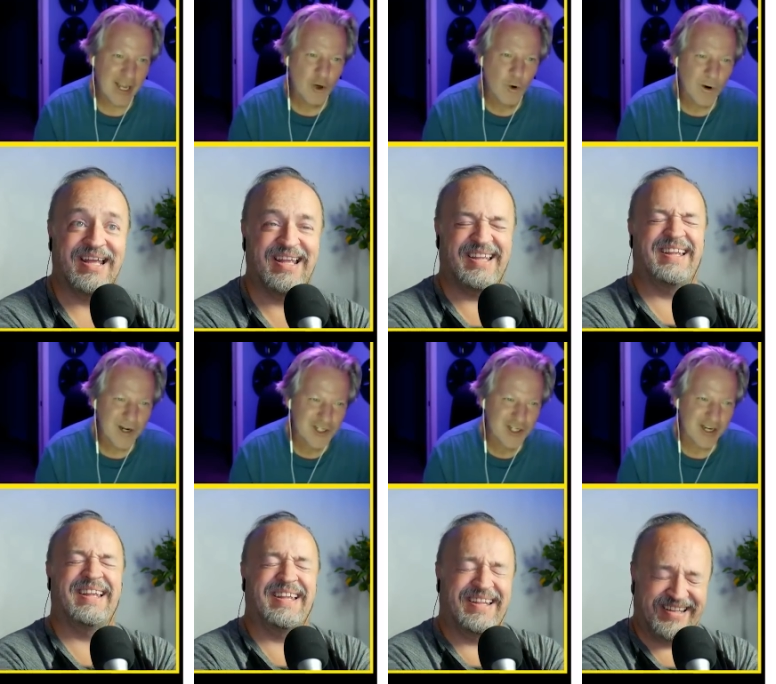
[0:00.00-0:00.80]
Speaker 1: and
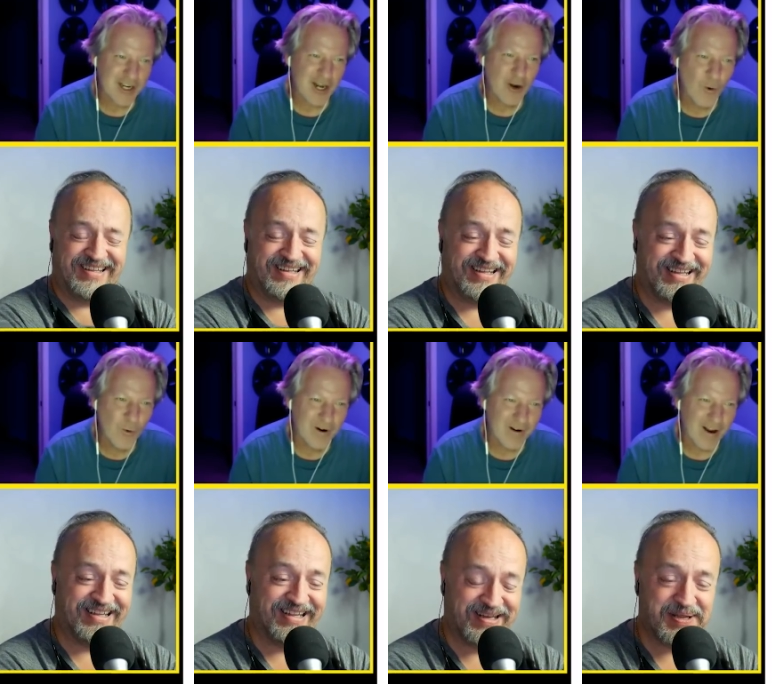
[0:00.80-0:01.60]
questioned an
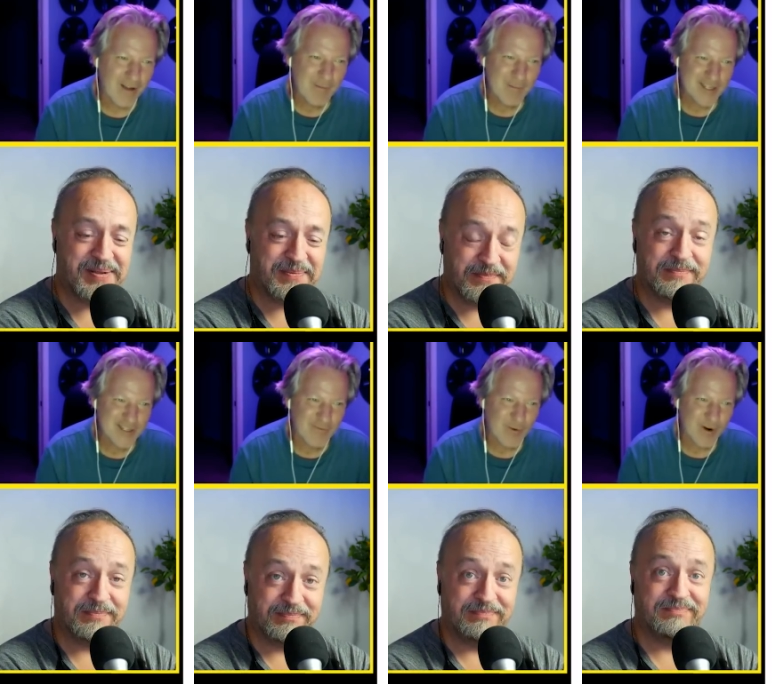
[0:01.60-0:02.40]
owner of a
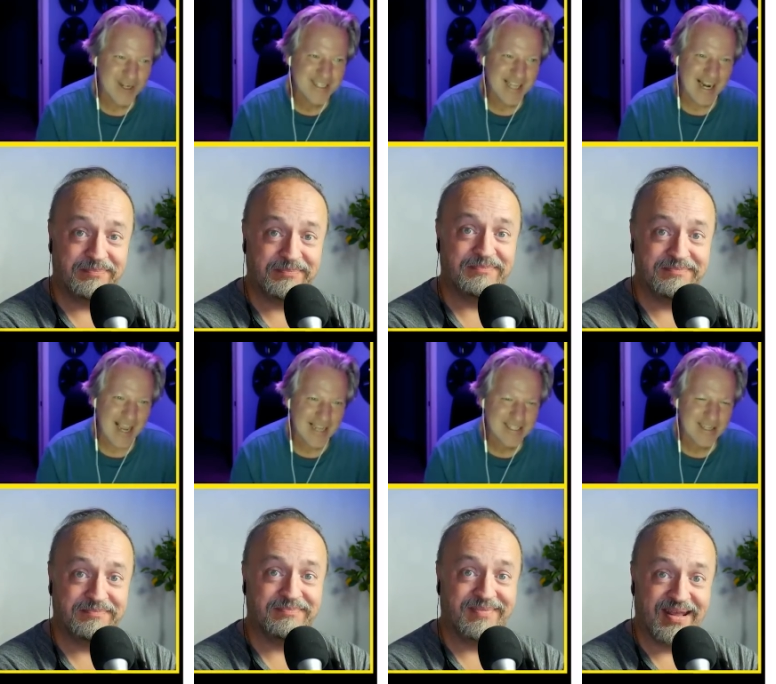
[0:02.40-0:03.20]
Buzzforks
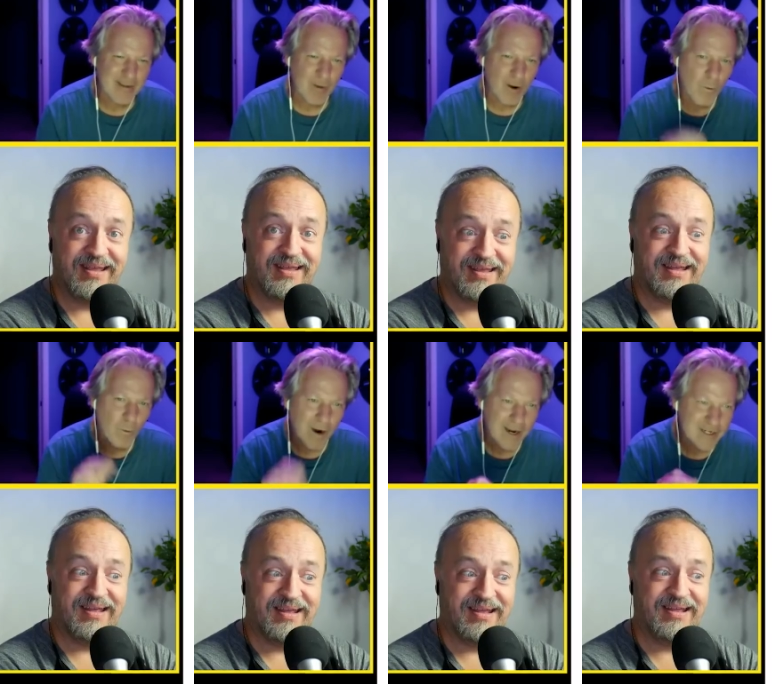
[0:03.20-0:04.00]
and asked him
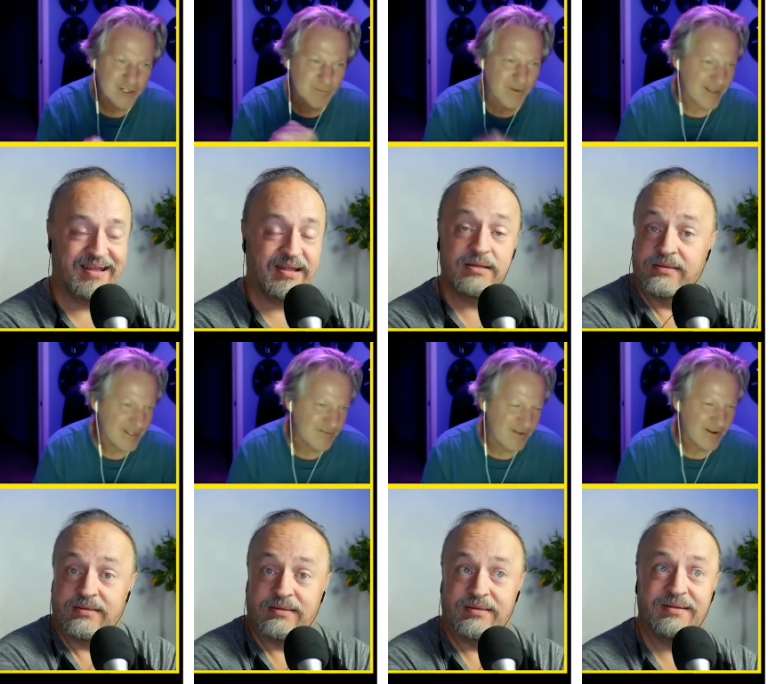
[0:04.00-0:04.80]
why did you
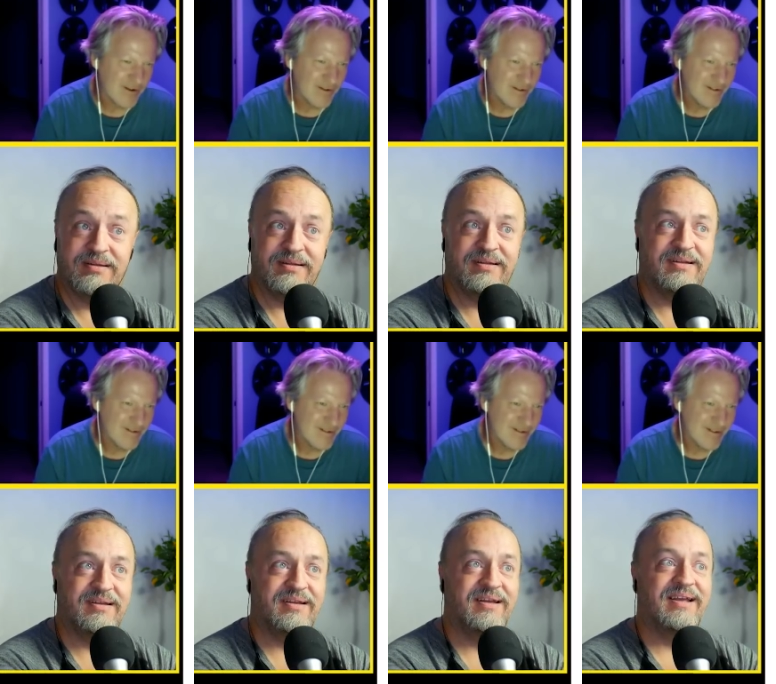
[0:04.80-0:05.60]
buy this vehicle
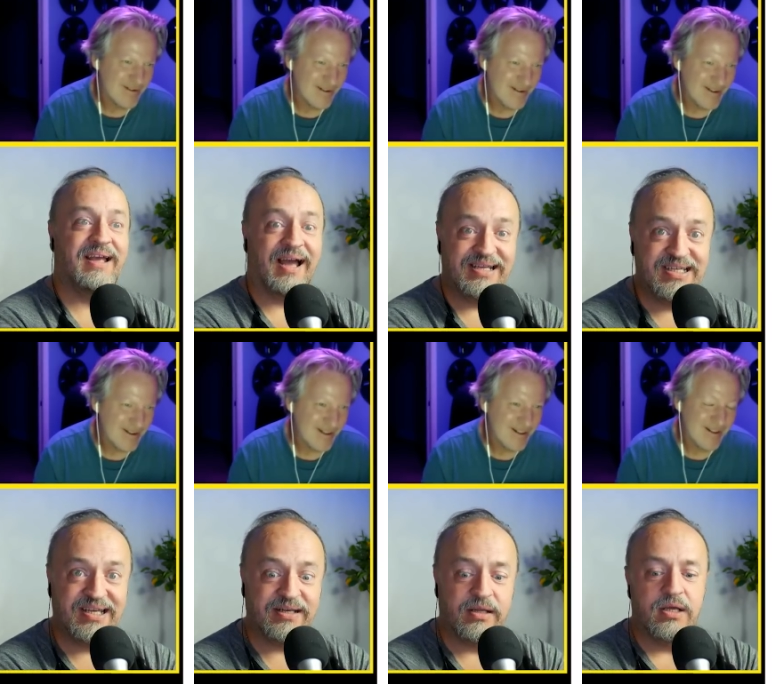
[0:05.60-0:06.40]
Speaker 2: I
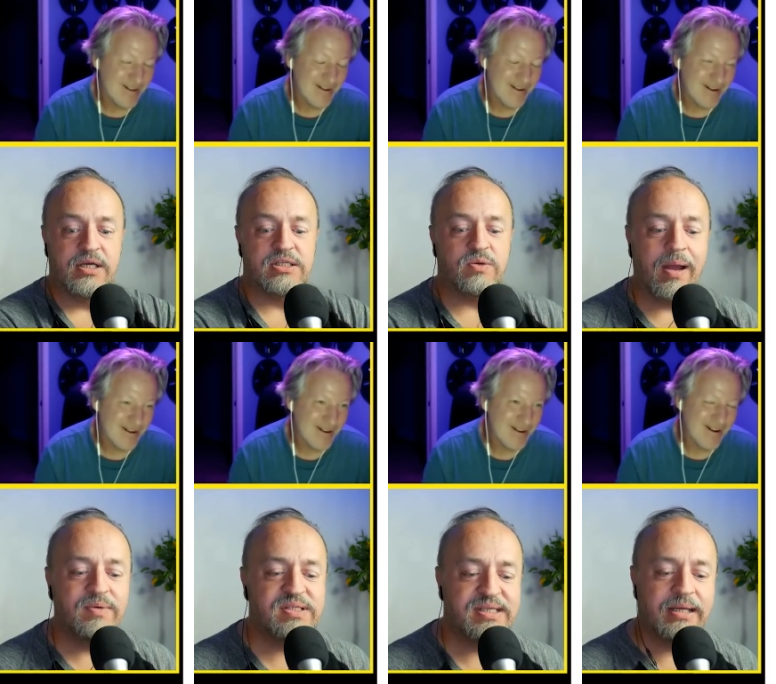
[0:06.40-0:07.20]
did. So I
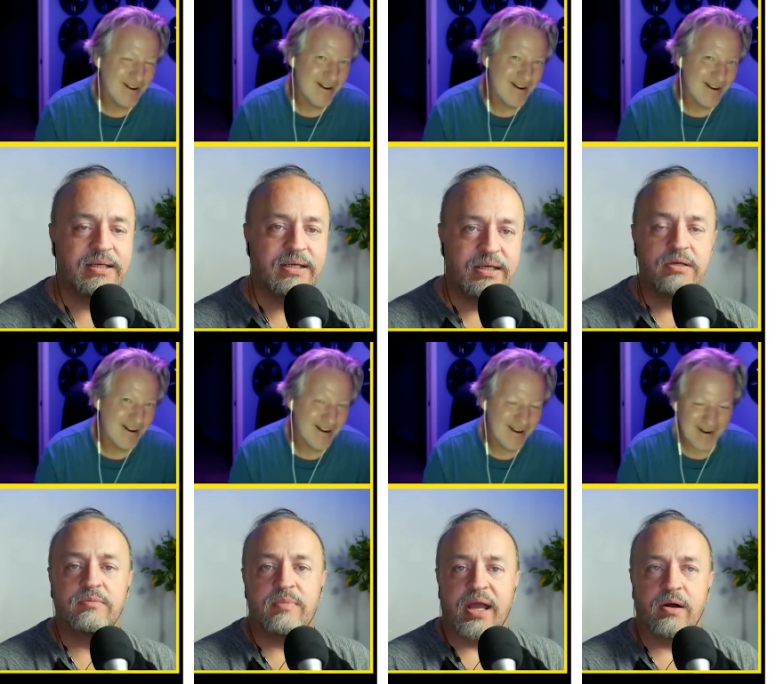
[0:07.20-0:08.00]
was standing near
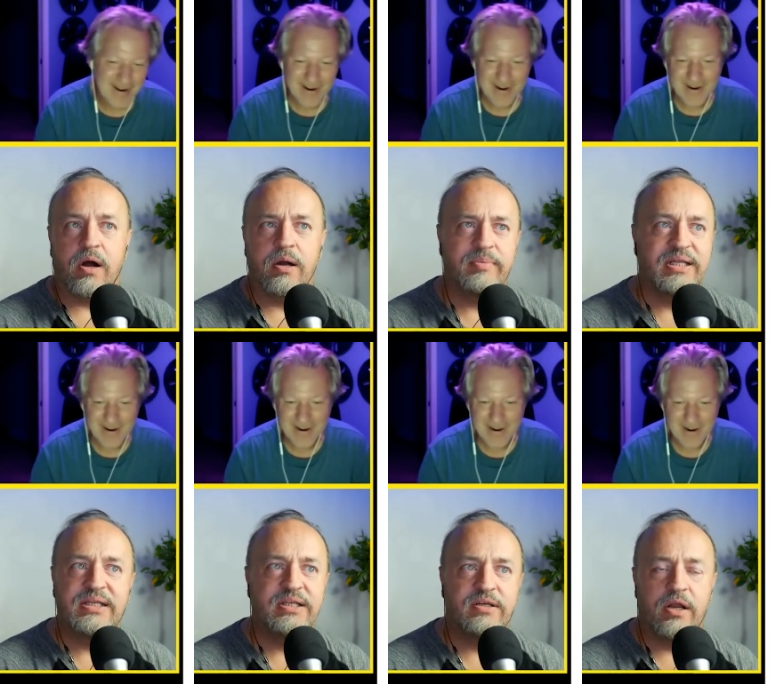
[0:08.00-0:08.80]
my car, but he
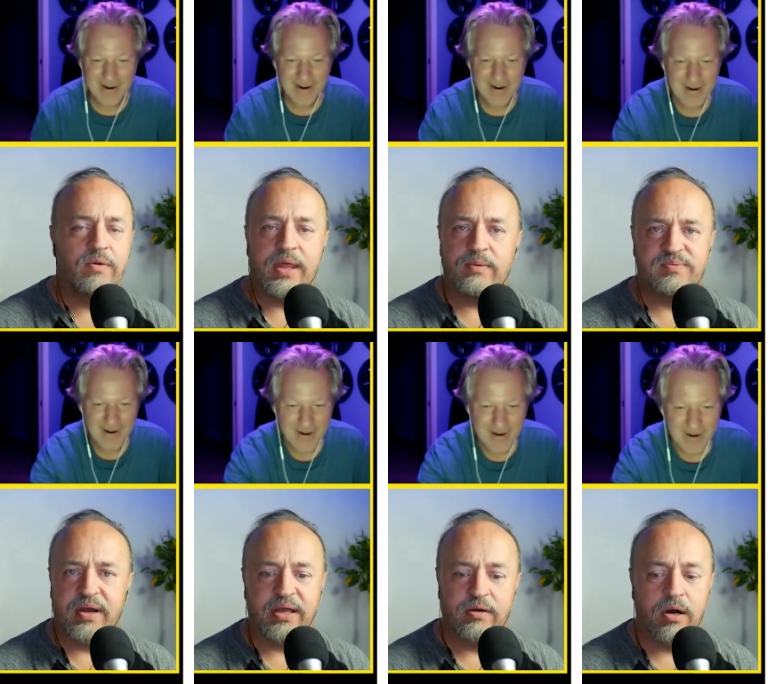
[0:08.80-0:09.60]
didn't know that was
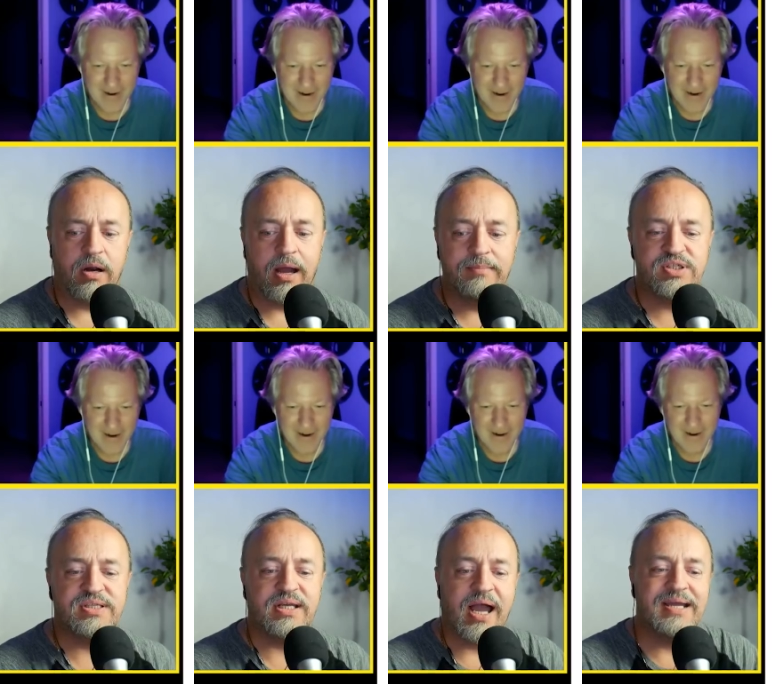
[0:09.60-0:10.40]
my car. I'm just
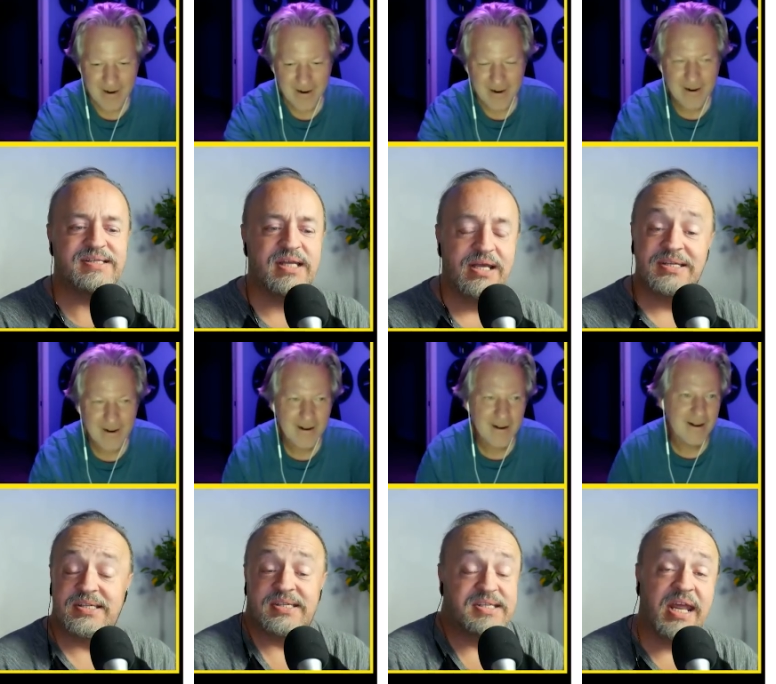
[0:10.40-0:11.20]
a guy
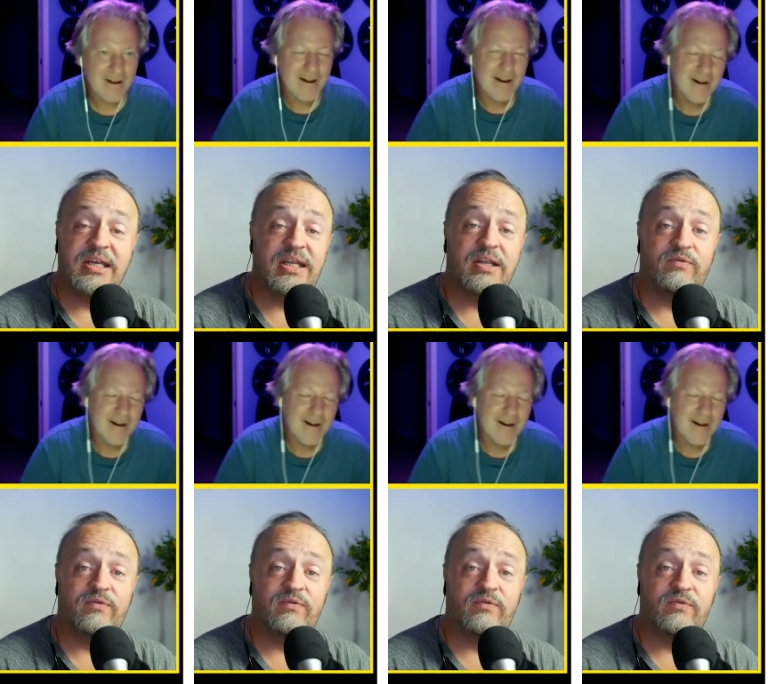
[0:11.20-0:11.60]
standing in